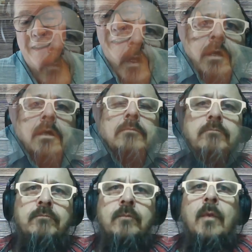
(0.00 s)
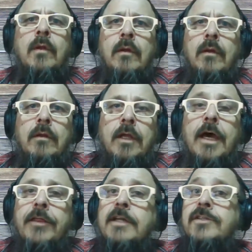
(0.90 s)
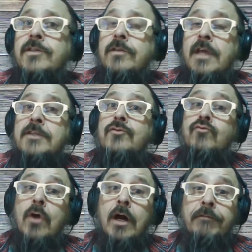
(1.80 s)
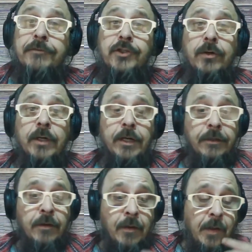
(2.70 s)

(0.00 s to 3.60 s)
Yeah. Yeah, that's rough, JoAnn.